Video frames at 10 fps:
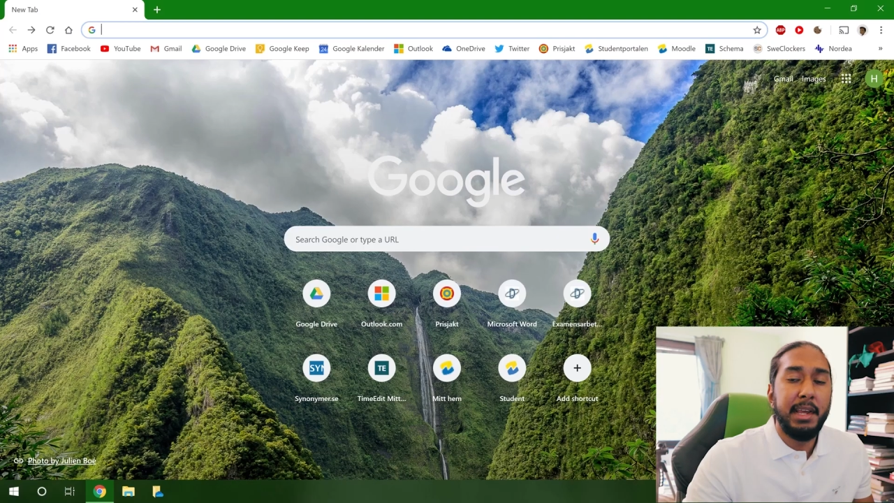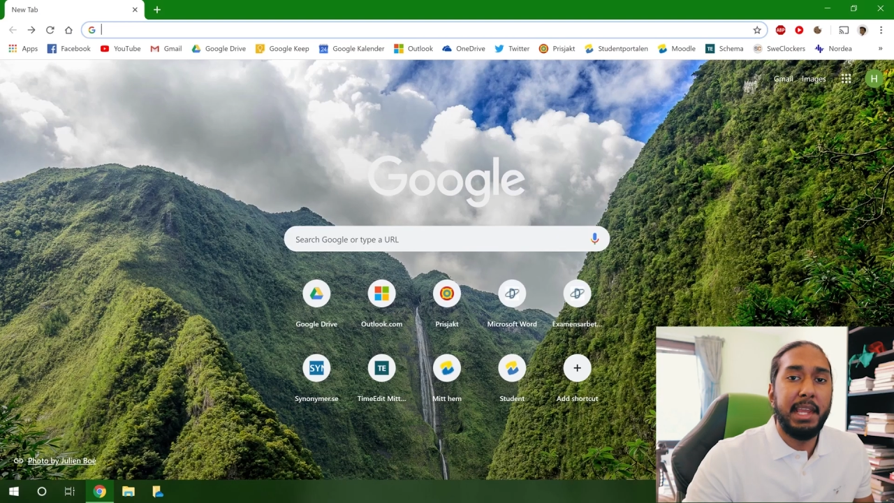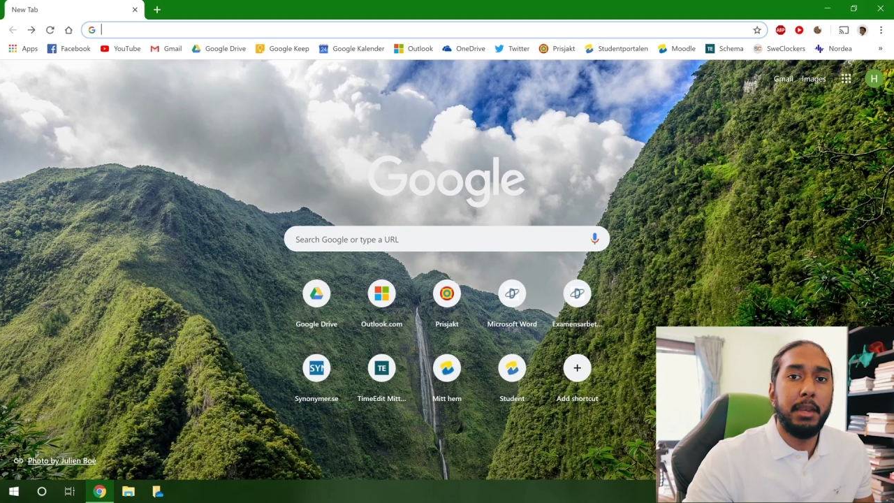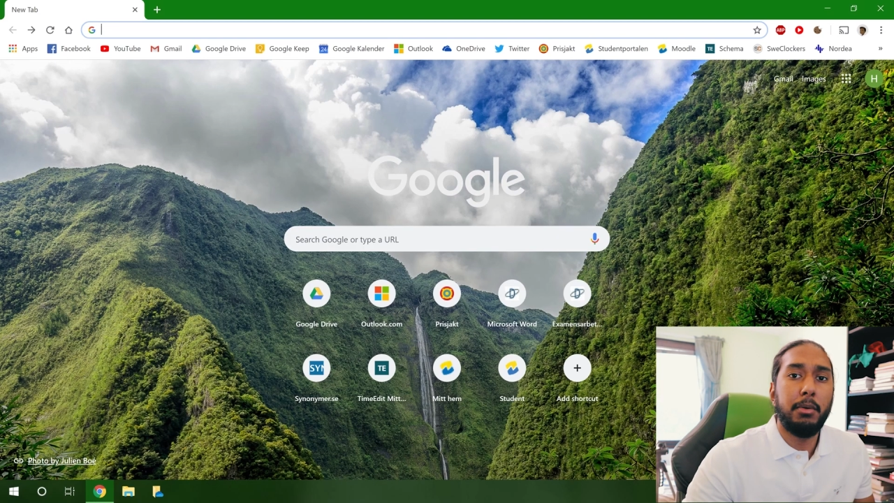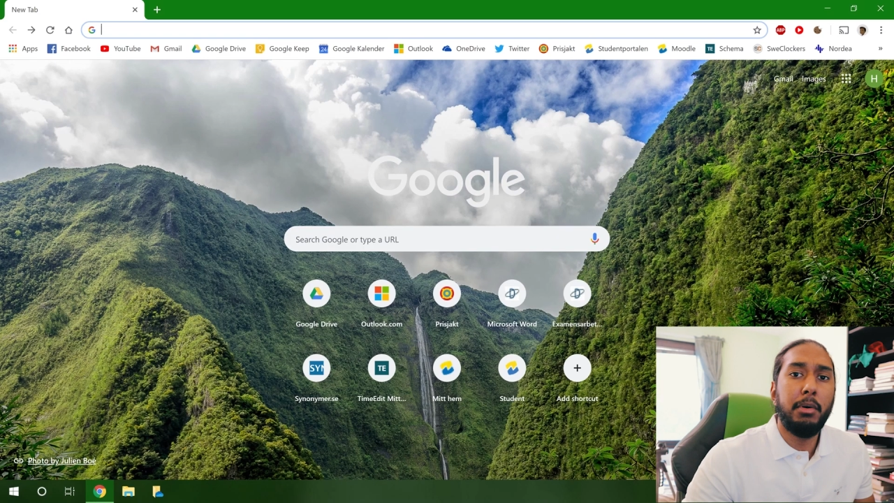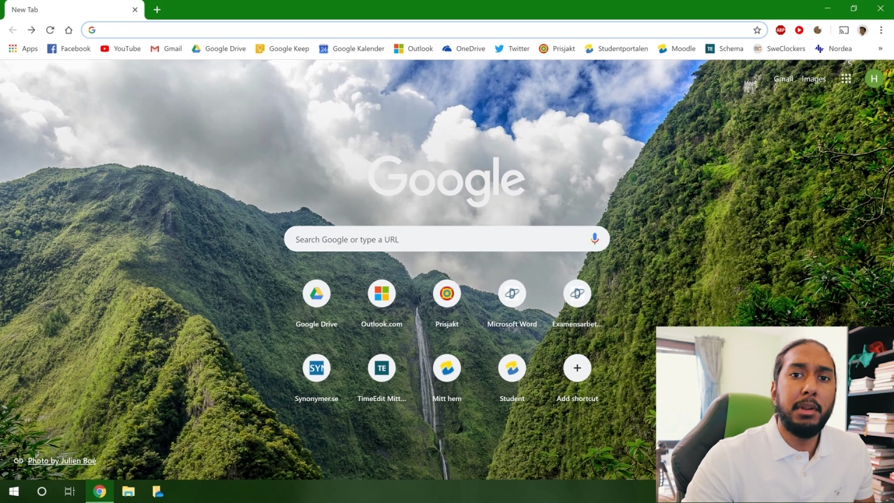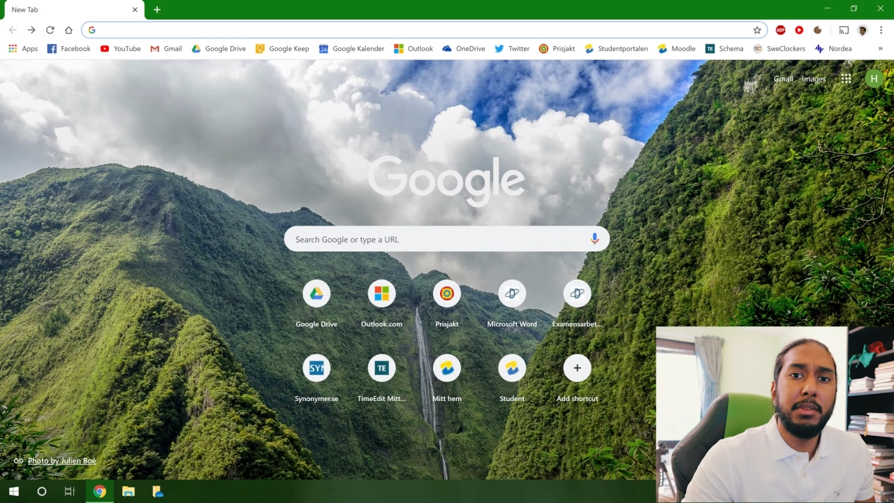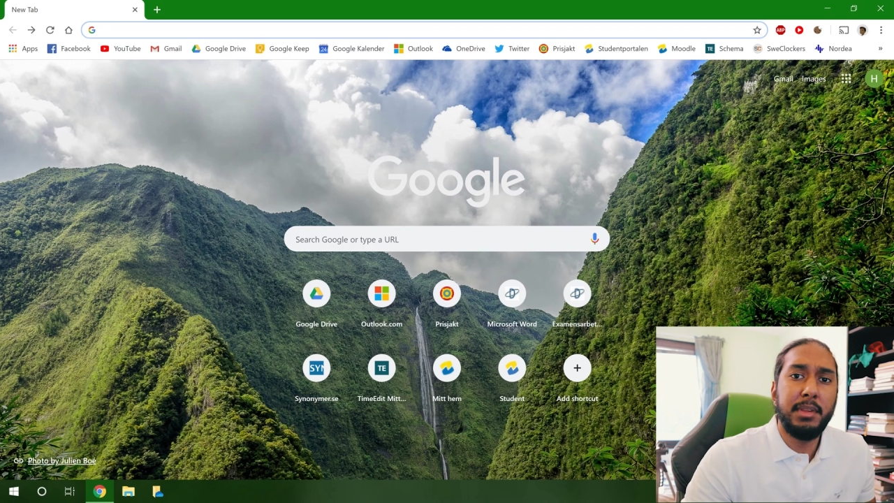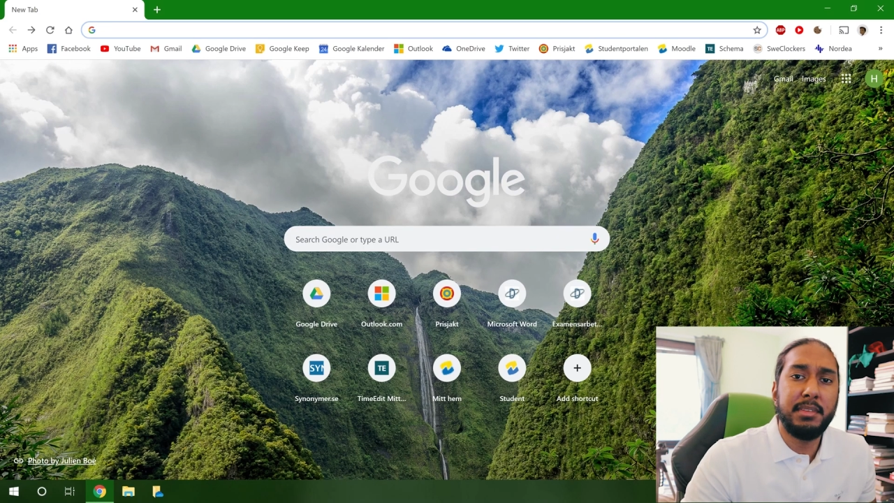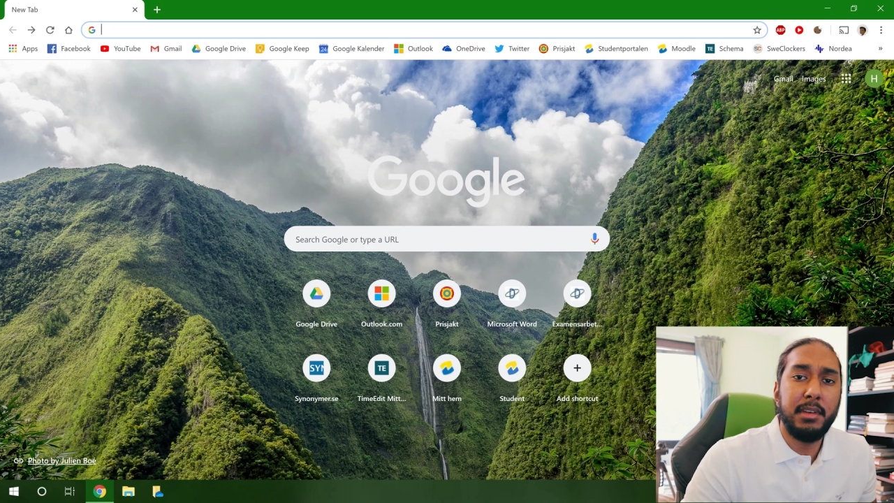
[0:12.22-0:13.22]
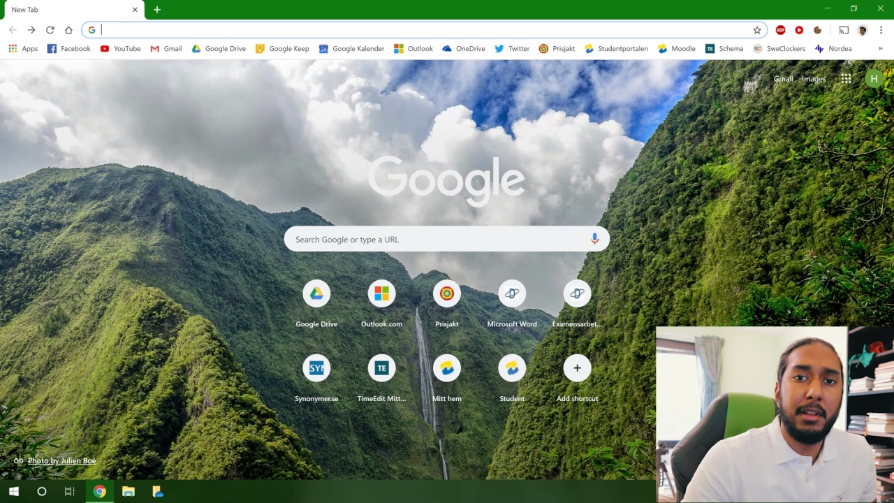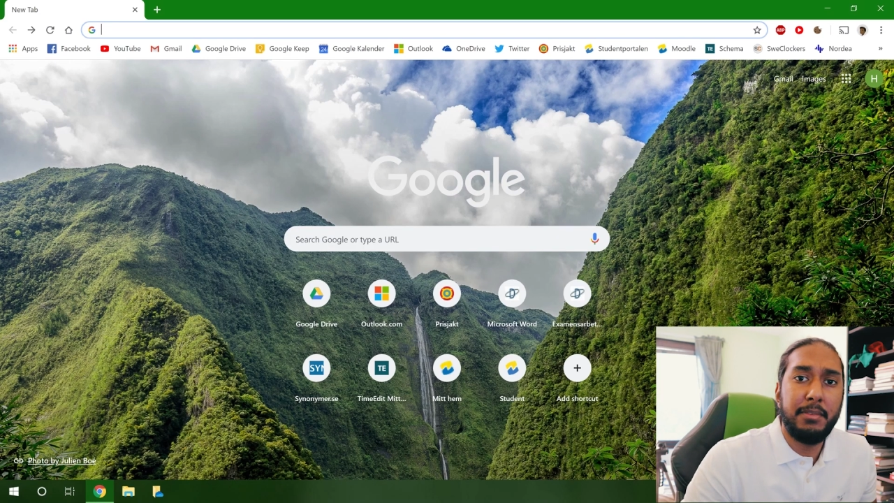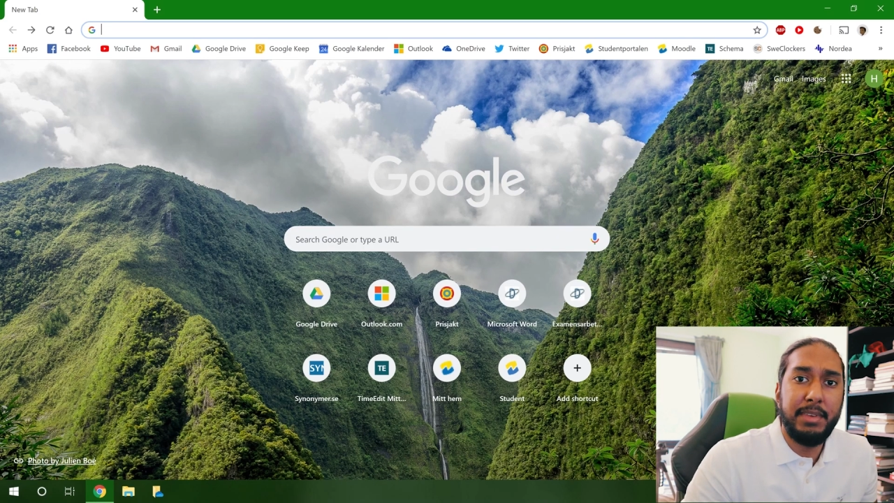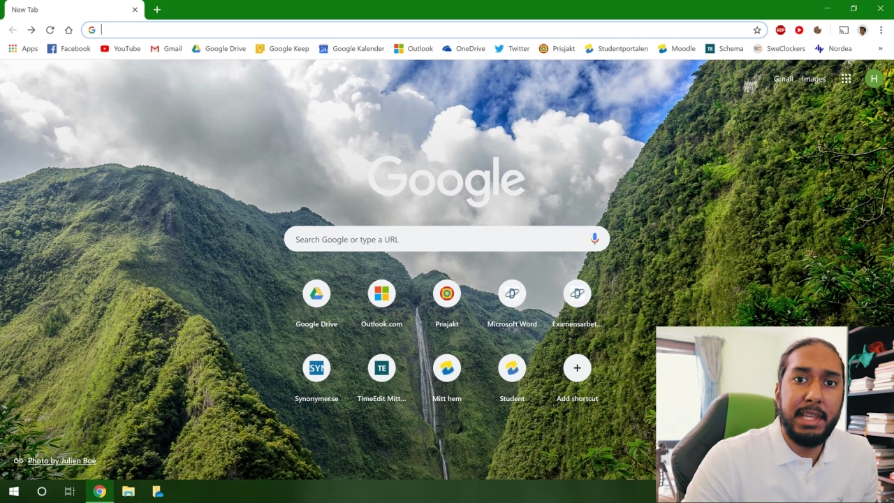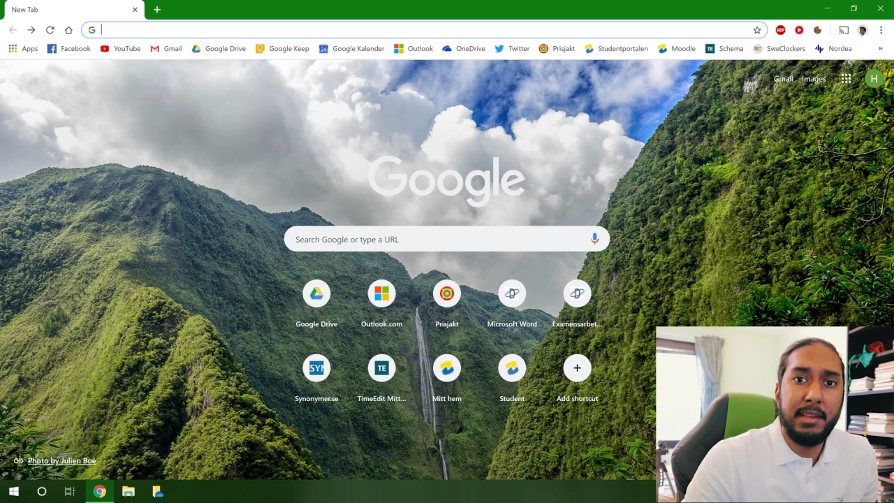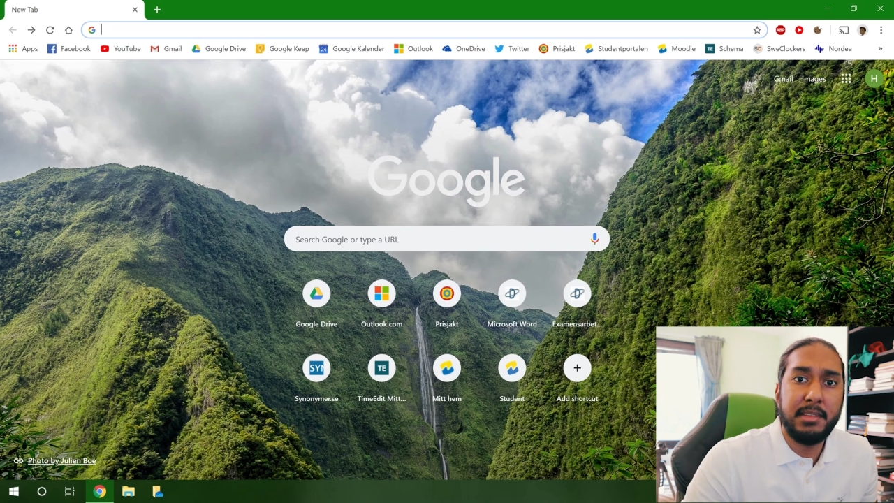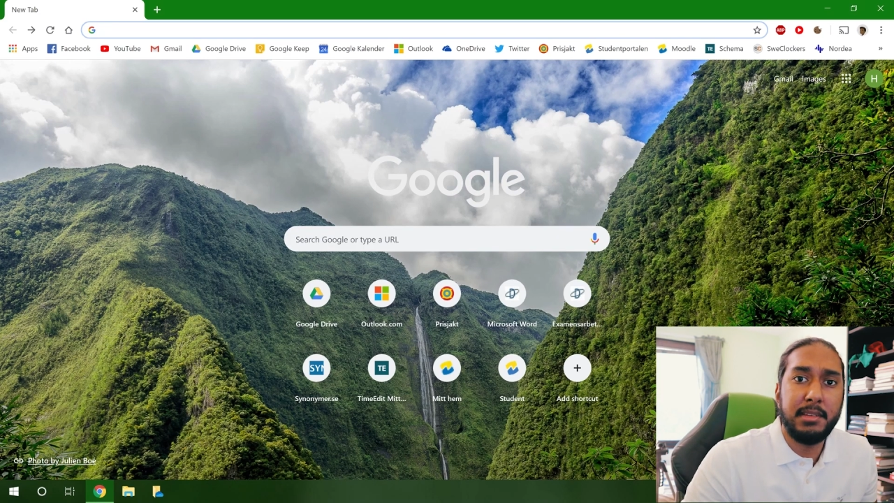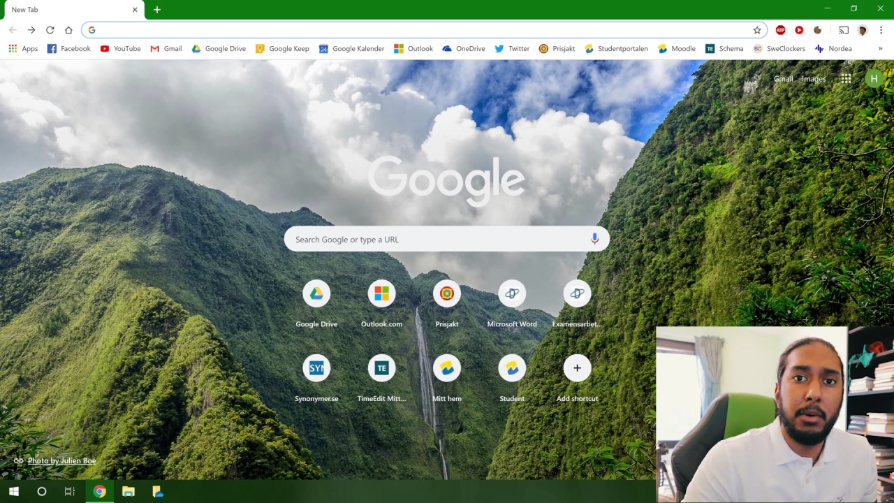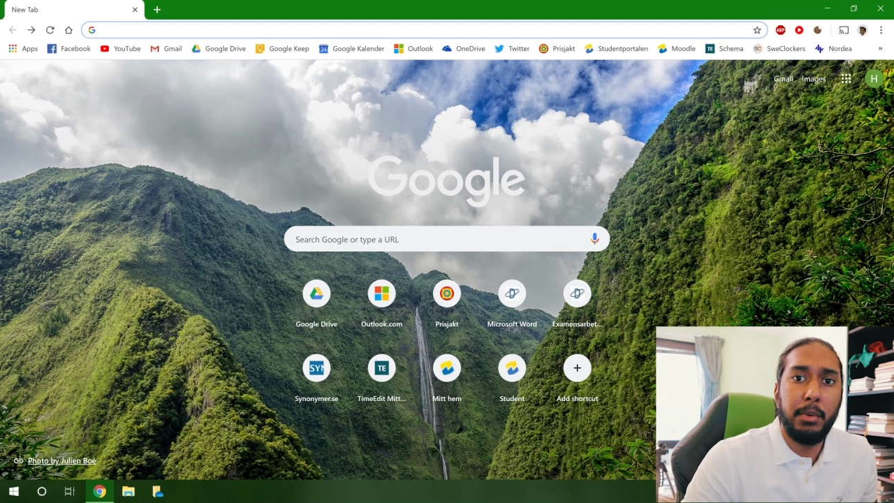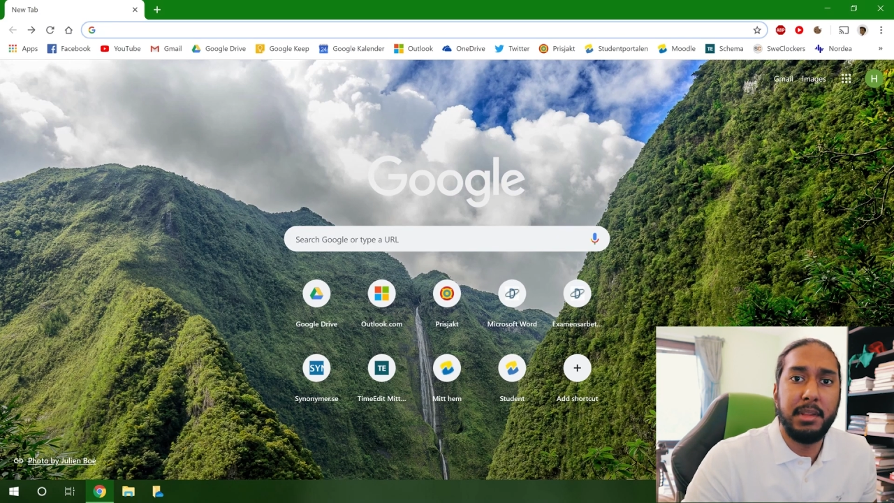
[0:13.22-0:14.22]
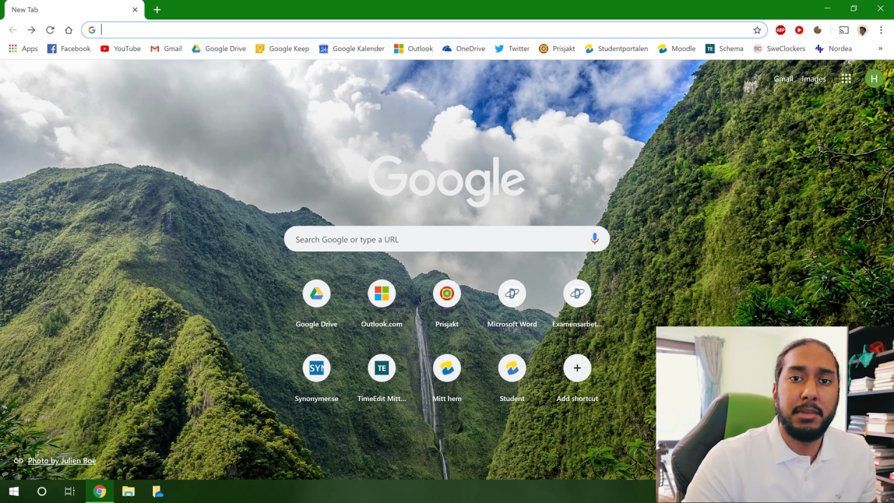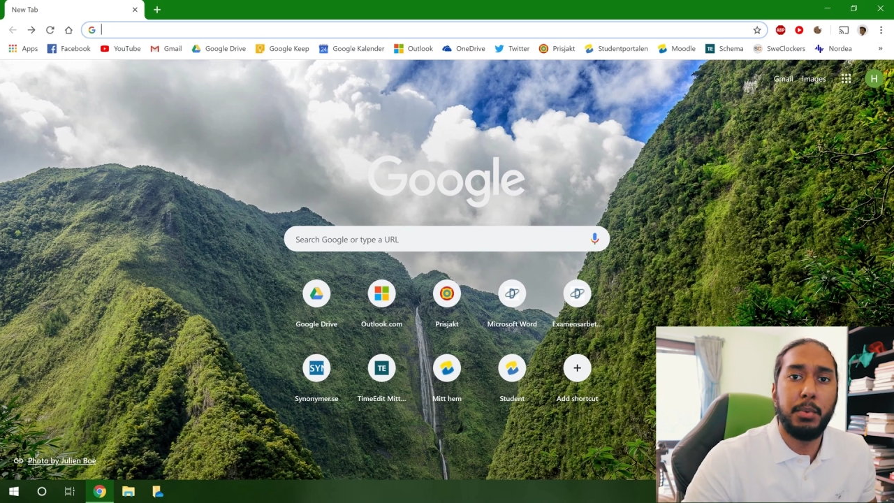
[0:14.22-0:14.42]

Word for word: In order to install Phoenix O S,